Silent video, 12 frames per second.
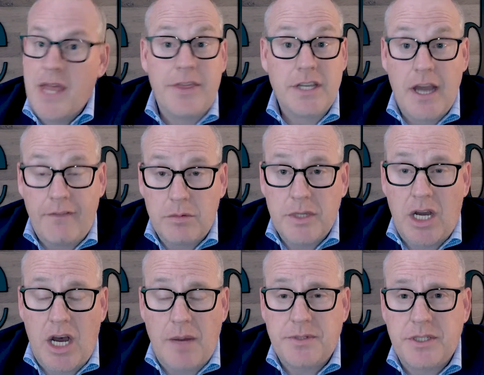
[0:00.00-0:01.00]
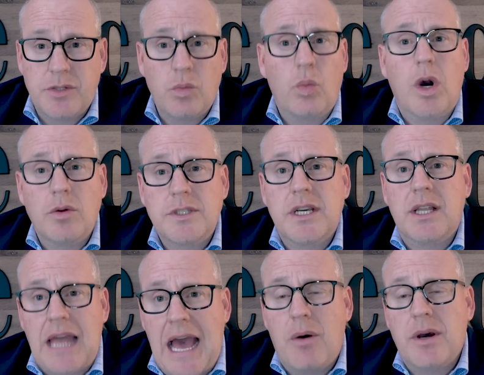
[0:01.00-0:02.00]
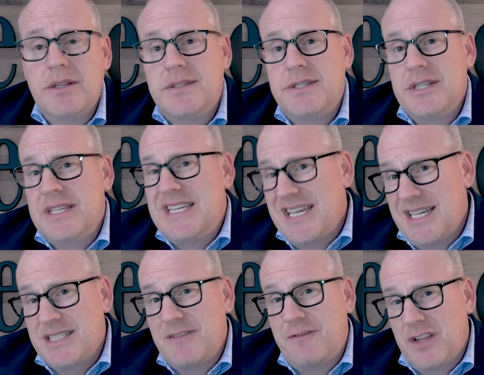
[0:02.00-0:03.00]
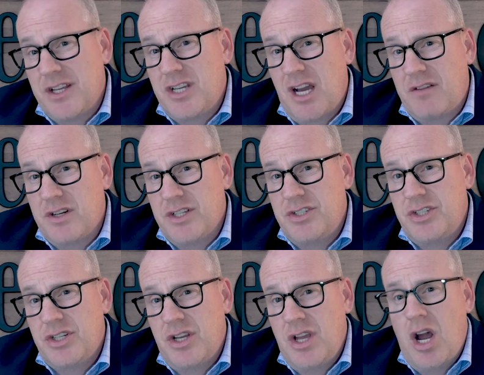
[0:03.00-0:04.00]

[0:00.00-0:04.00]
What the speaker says: The government option won't allow us to get flood coverage